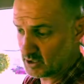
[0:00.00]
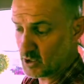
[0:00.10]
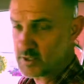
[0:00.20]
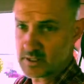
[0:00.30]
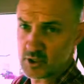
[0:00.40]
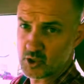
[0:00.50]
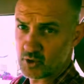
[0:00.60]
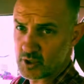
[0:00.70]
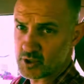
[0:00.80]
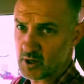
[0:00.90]
using the dual
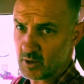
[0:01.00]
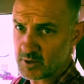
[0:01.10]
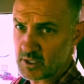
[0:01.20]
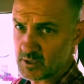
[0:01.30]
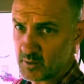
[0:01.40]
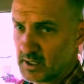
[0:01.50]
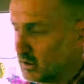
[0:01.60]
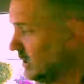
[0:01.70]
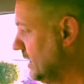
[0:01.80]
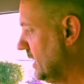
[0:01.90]
controls as
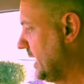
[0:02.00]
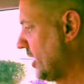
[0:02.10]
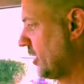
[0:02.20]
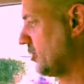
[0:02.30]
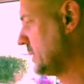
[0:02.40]
well, and I will